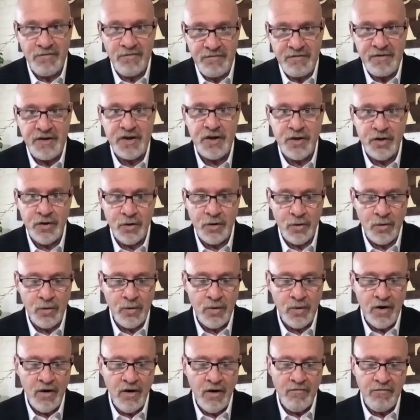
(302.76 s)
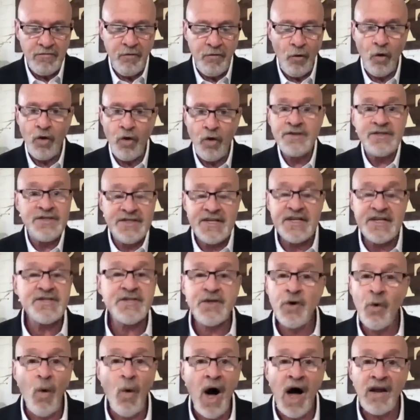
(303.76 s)
view for
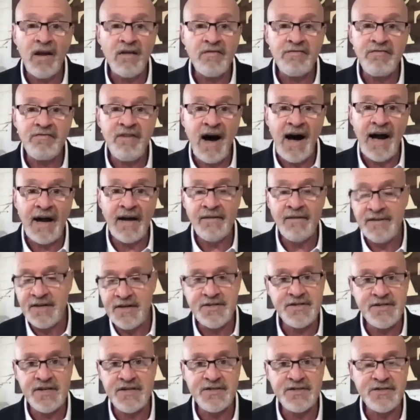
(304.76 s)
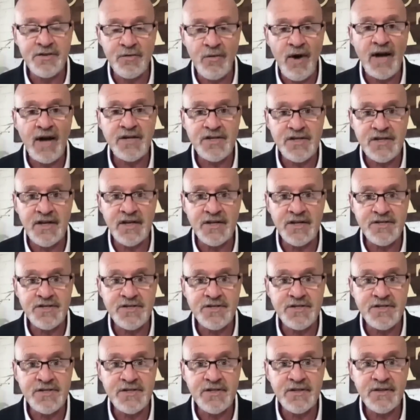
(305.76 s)
disqualifying these
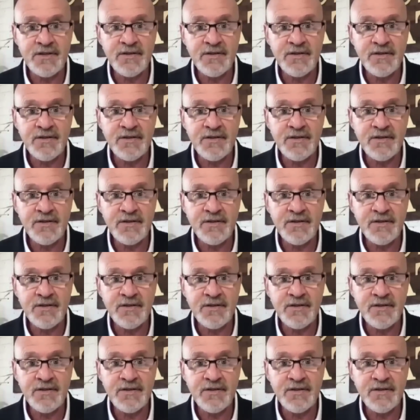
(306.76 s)
insurrectionists?